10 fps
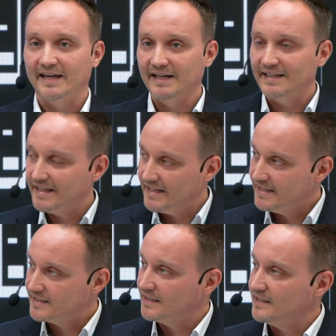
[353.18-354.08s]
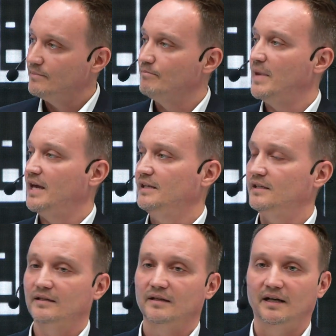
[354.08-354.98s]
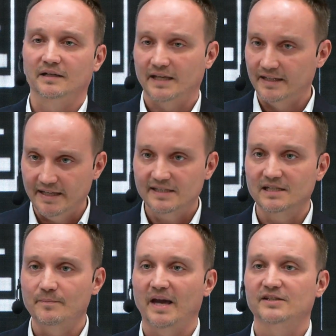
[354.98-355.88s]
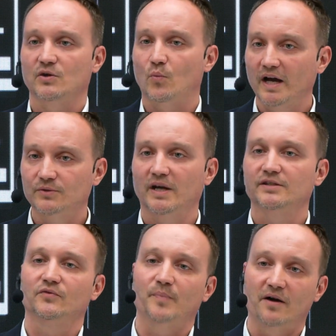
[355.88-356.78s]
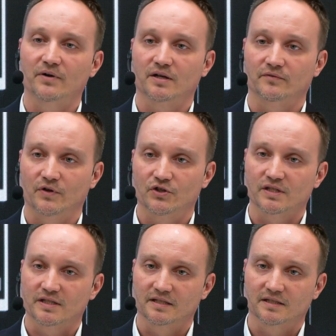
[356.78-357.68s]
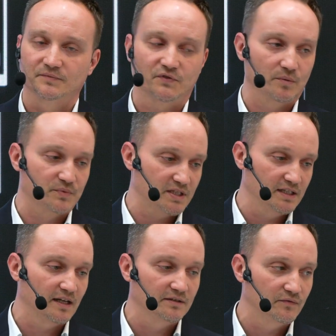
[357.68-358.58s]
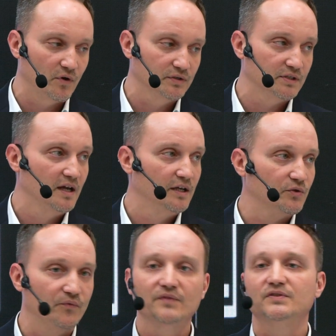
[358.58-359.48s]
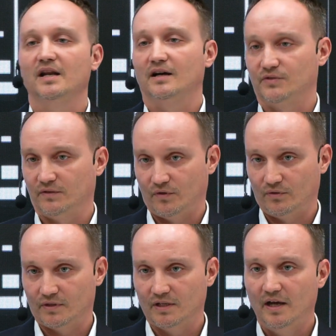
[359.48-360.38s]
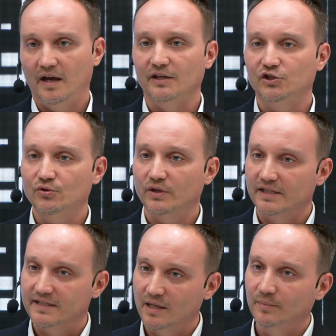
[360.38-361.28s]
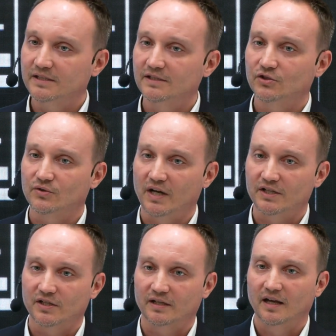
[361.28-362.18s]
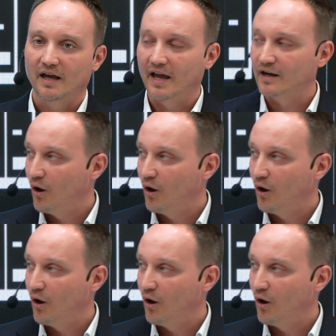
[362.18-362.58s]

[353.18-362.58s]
Can easily make uh, can easily match a wide range of power conversion systems from 600 volts to 1500 volts, ensuring seamless integration and